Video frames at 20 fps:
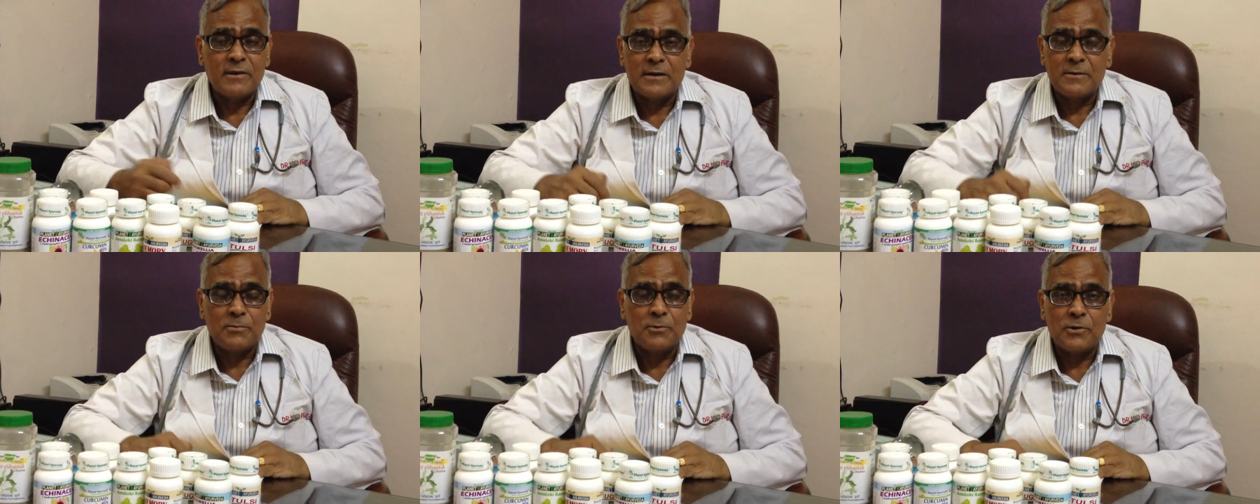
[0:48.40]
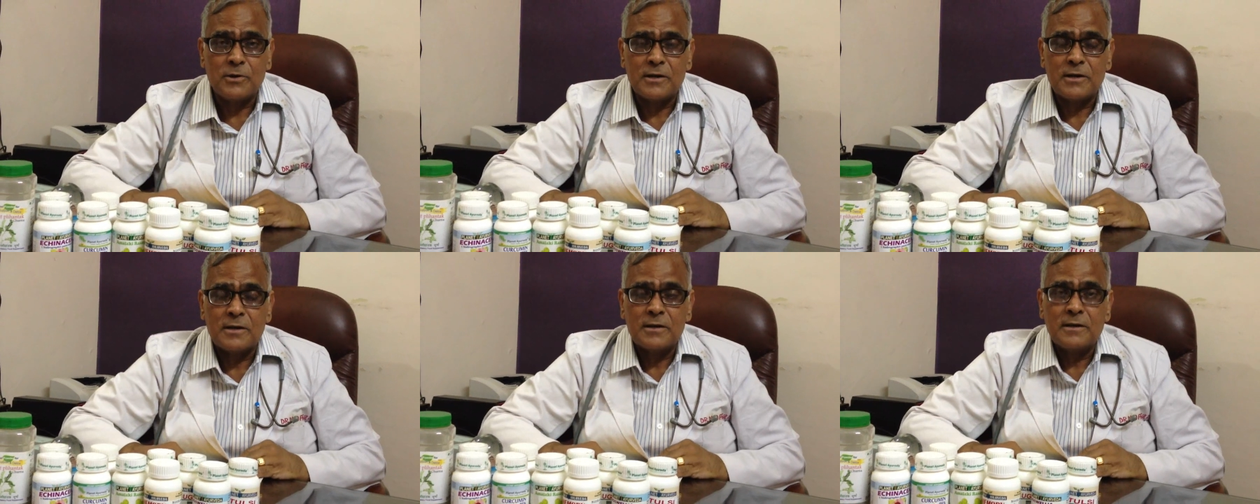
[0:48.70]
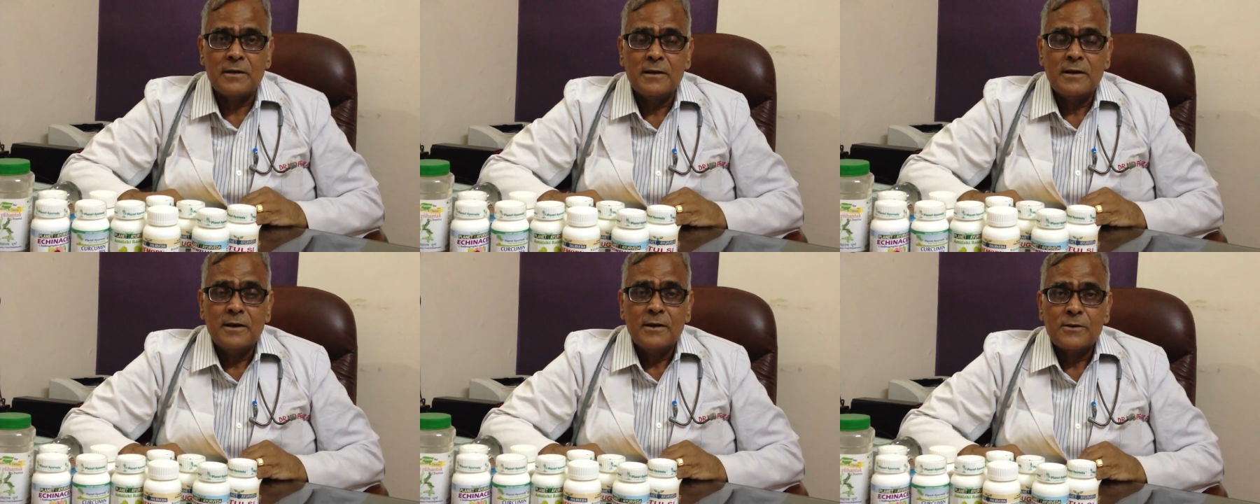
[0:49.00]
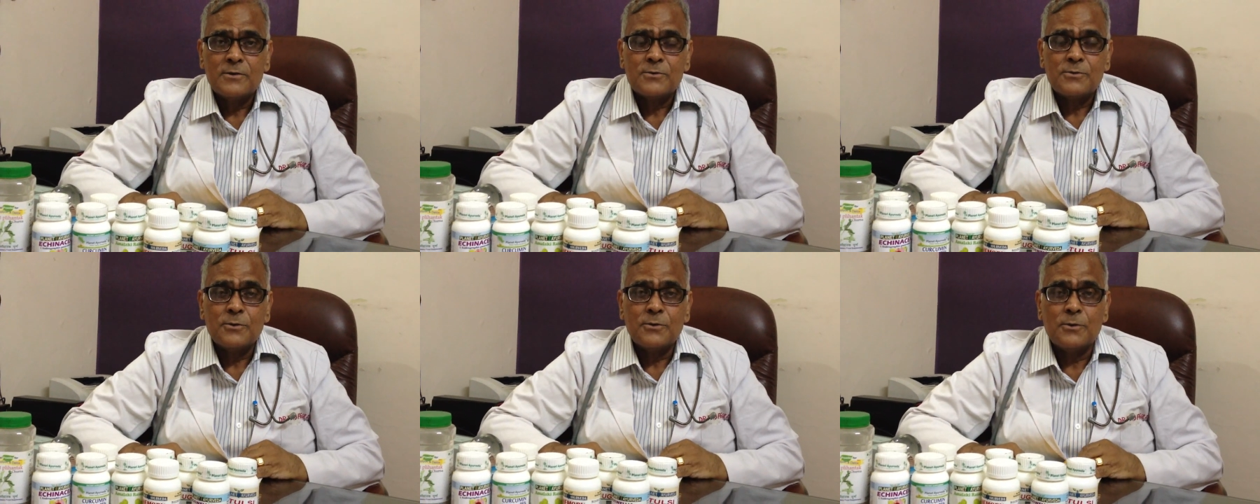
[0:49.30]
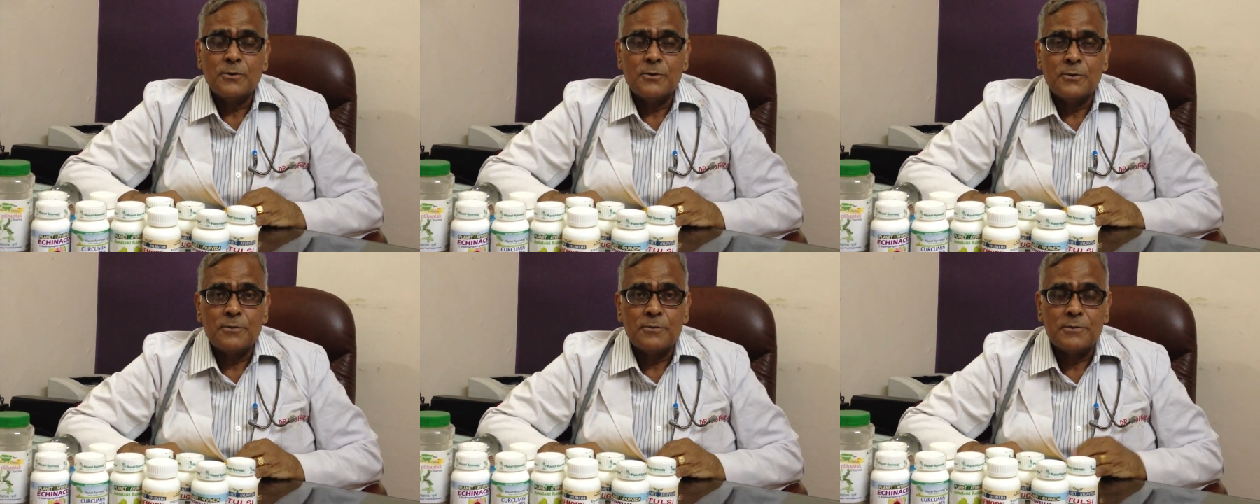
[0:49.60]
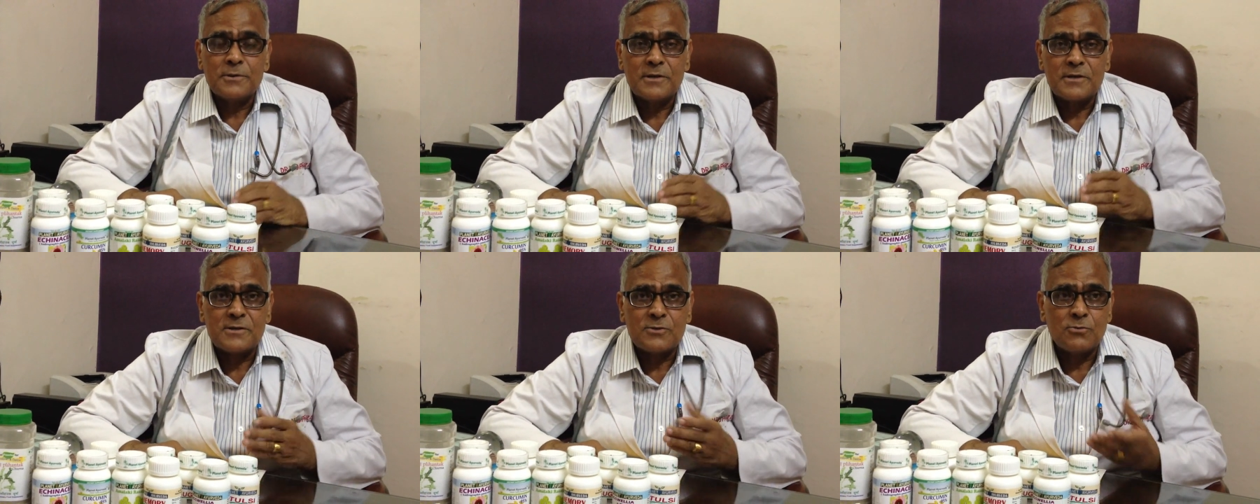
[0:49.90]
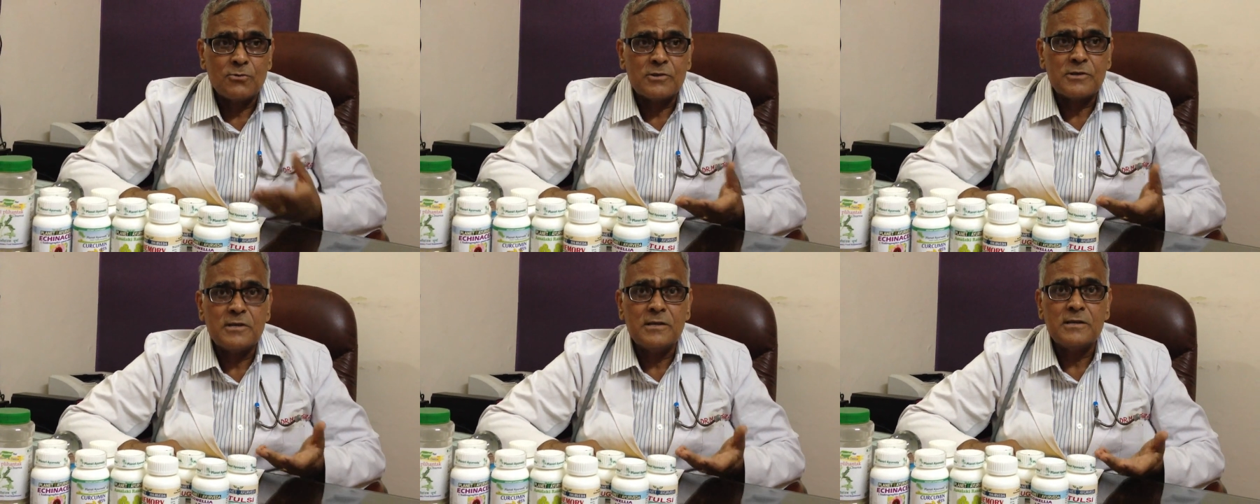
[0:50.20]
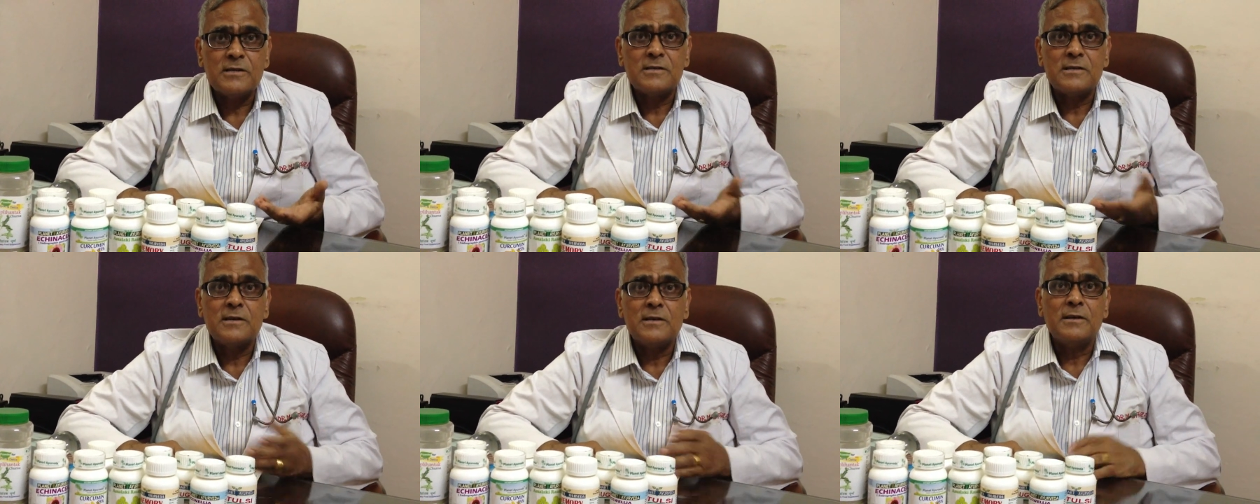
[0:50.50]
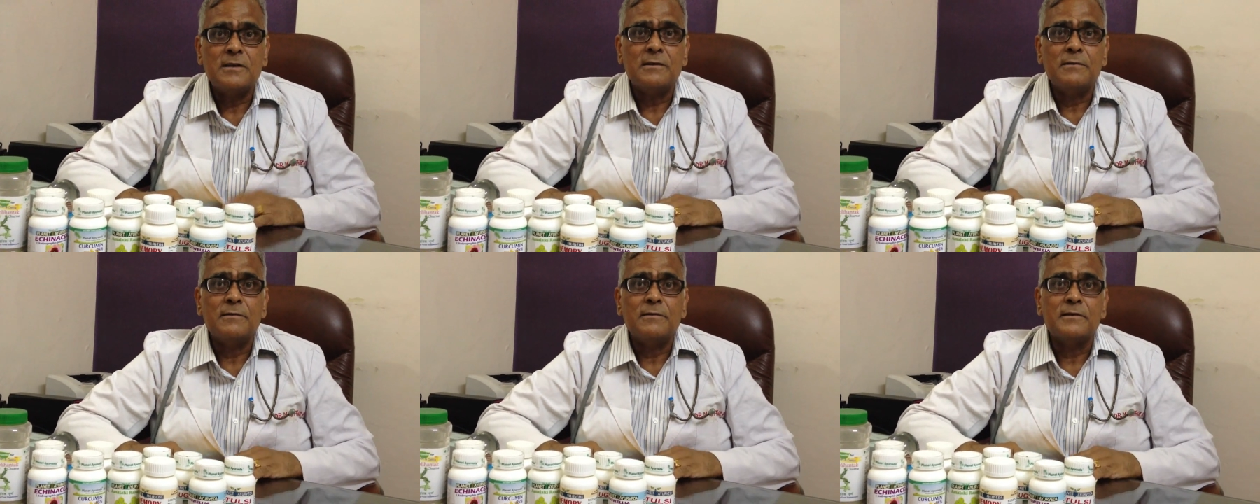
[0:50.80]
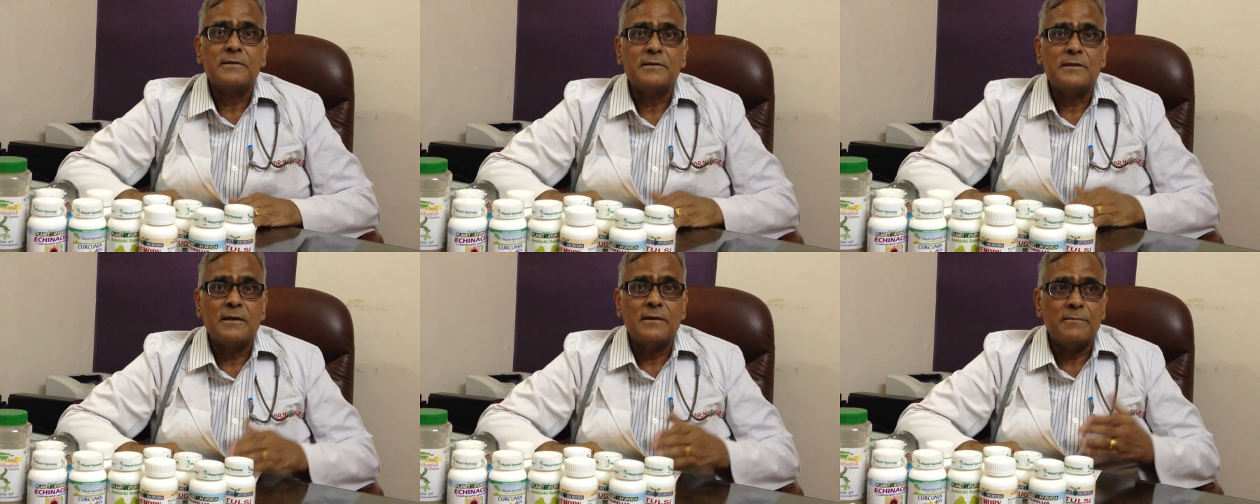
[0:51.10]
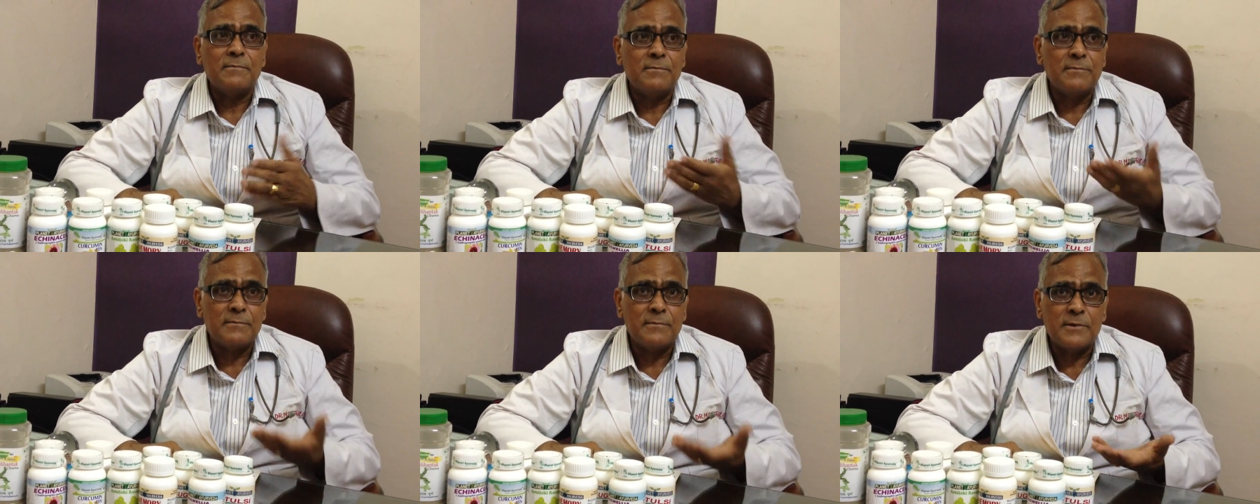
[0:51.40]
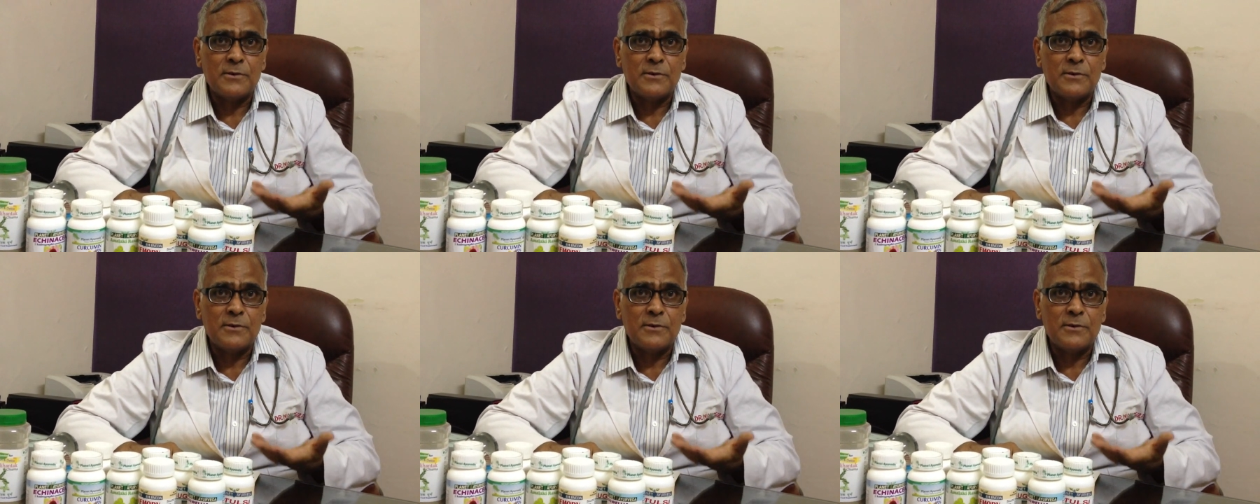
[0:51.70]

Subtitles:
Wonderful drug. So this Tulsi is a